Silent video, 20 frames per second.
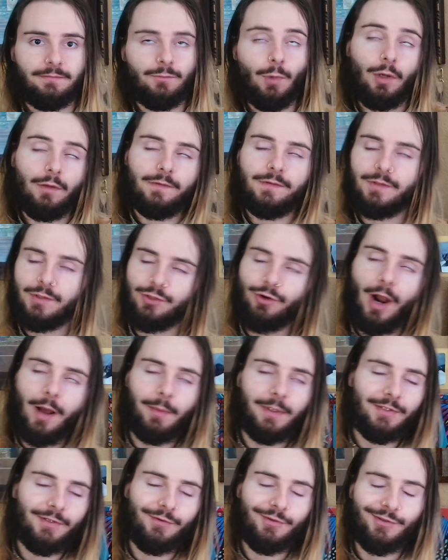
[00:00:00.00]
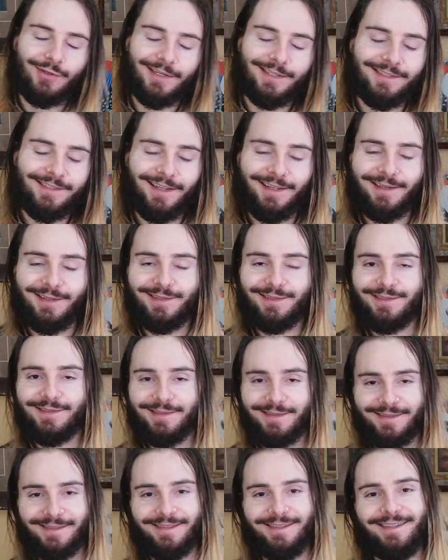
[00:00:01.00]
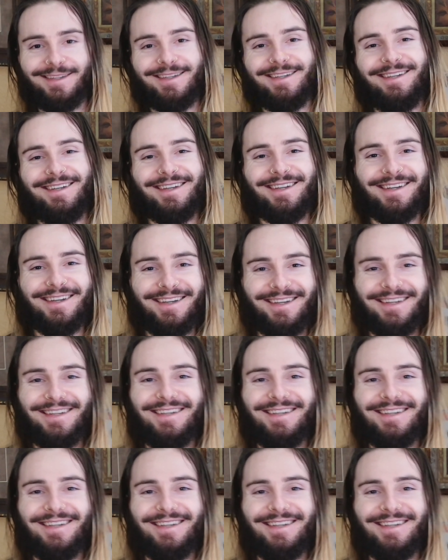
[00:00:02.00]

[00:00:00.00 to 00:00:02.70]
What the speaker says: Well, it's trauma to transcendence. That's